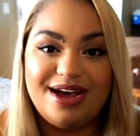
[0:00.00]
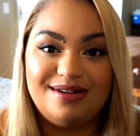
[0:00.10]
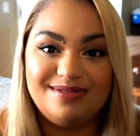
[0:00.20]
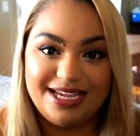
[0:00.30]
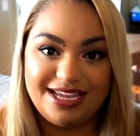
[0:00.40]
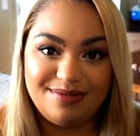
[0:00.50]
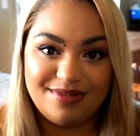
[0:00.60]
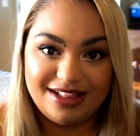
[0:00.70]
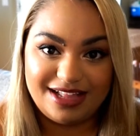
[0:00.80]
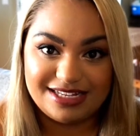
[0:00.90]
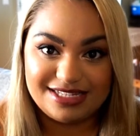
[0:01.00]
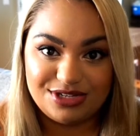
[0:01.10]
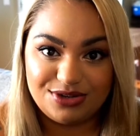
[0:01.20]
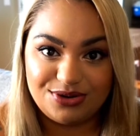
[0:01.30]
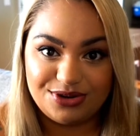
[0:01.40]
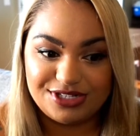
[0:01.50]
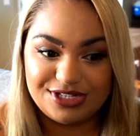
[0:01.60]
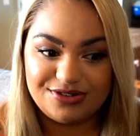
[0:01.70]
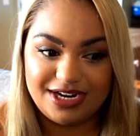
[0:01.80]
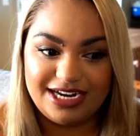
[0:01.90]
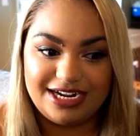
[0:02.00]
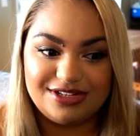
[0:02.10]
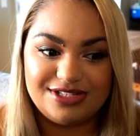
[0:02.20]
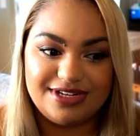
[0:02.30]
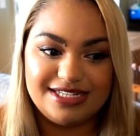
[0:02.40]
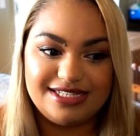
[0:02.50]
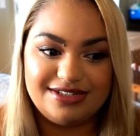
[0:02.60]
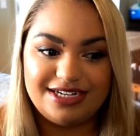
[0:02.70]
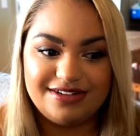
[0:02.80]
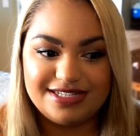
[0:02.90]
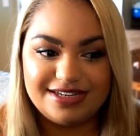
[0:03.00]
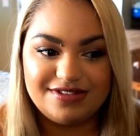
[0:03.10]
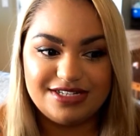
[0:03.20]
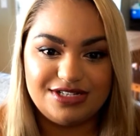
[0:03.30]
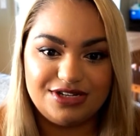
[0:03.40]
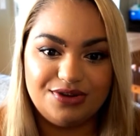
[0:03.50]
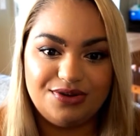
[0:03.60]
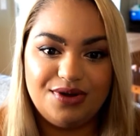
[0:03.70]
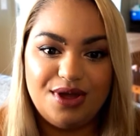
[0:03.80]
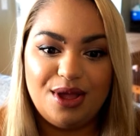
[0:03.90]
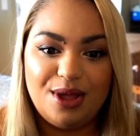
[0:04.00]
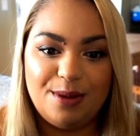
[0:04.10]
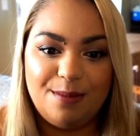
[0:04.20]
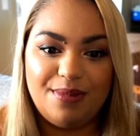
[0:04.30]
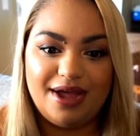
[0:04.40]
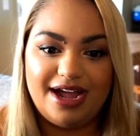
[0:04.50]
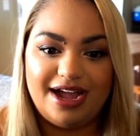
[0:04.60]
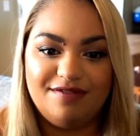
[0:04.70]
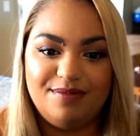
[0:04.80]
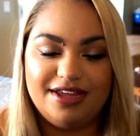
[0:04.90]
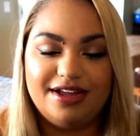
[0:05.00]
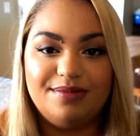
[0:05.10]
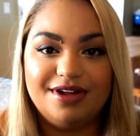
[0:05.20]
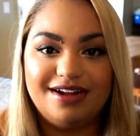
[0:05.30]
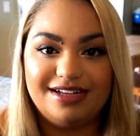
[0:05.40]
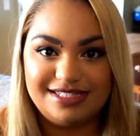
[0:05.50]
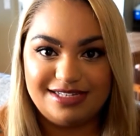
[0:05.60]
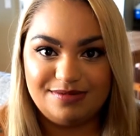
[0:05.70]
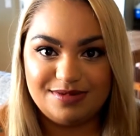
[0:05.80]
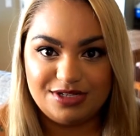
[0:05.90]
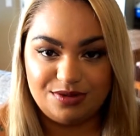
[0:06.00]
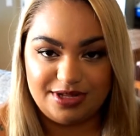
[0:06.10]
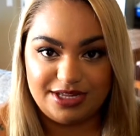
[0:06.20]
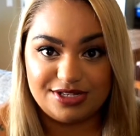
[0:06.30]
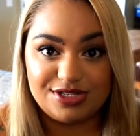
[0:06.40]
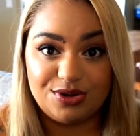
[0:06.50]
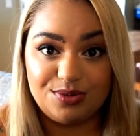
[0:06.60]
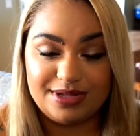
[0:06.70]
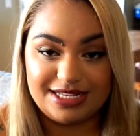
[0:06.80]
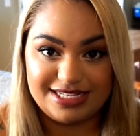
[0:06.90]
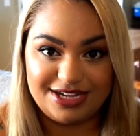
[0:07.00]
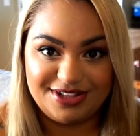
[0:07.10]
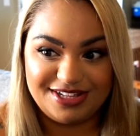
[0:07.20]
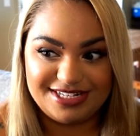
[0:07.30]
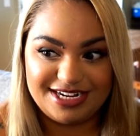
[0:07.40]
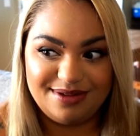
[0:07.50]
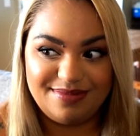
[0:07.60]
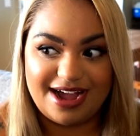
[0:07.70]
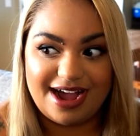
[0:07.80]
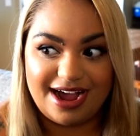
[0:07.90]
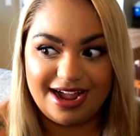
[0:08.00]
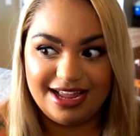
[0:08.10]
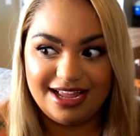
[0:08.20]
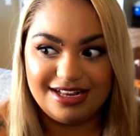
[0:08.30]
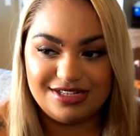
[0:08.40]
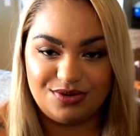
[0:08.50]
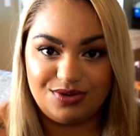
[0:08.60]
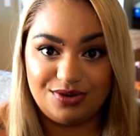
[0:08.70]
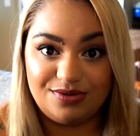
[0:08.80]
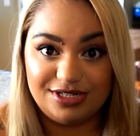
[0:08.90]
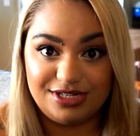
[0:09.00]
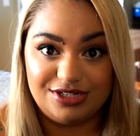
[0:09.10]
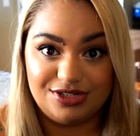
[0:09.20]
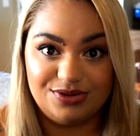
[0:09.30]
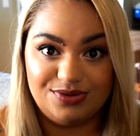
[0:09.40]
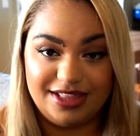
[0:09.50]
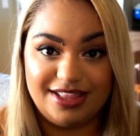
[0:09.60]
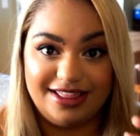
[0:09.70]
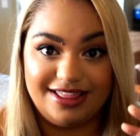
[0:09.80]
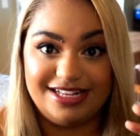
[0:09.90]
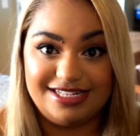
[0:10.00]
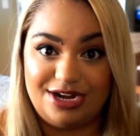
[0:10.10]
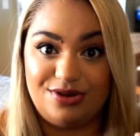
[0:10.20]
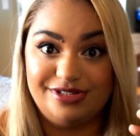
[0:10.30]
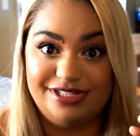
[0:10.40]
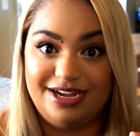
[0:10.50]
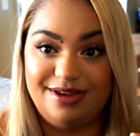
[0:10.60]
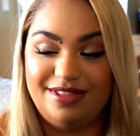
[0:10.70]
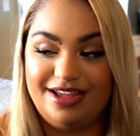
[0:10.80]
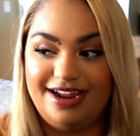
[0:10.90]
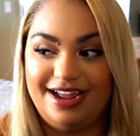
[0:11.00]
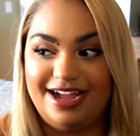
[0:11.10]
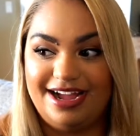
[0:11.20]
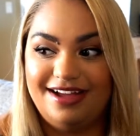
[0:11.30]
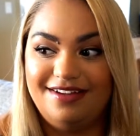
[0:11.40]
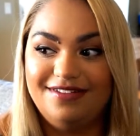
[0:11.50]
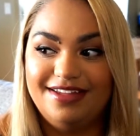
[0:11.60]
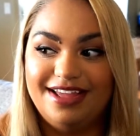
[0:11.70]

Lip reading: I'm taking my last 2 courses right now, so I still have stuff to do. But I've become accustomed to being so busy all the time that I don't know what to do with the downtime that I have.